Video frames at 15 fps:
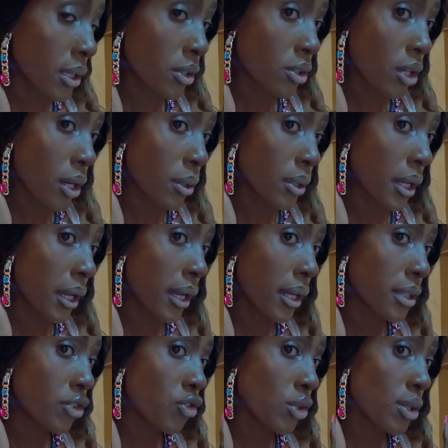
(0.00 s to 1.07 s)
I'll try out
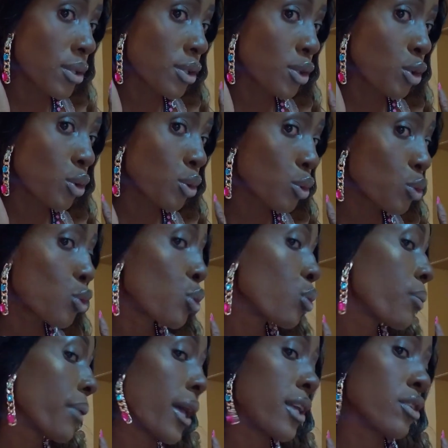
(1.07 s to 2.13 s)
like just
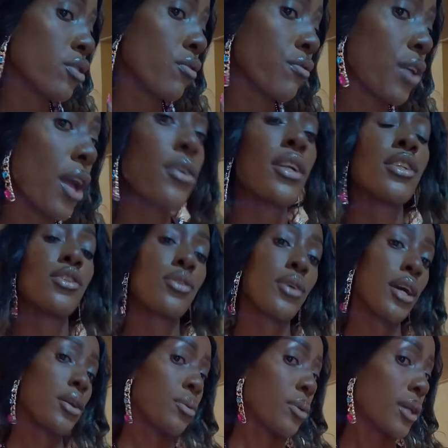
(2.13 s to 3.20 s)
two pairs of earrings so
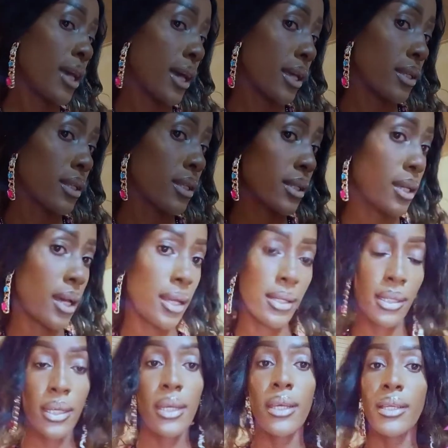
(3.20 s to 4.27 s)
that you guys can
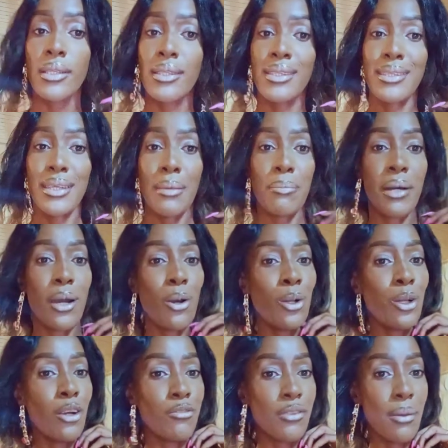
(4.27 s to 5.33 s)
see, but
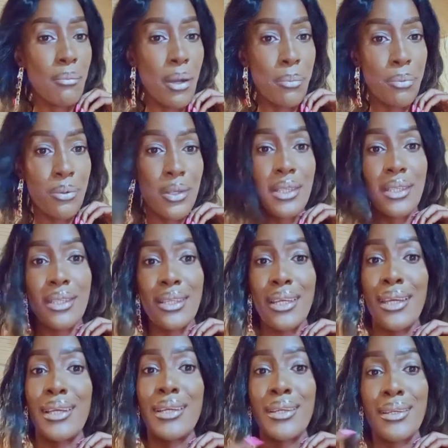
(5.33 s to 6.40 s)
all of them are pretty.
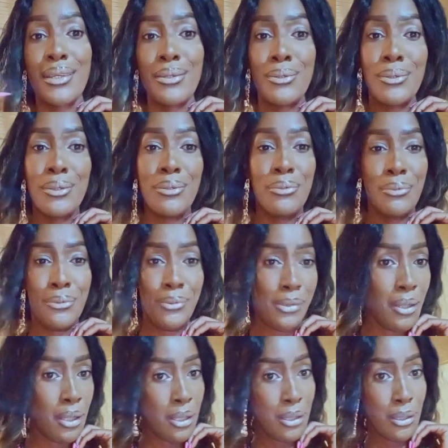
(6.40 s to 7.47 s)
Like, woo,
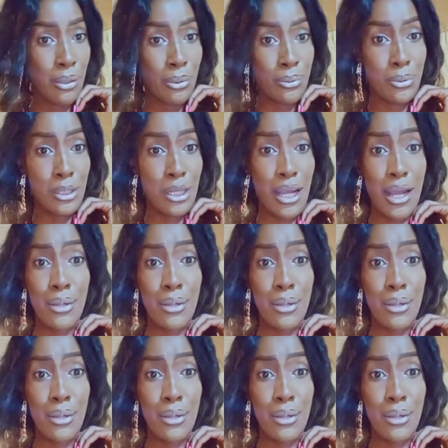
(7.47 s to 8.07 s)
woo.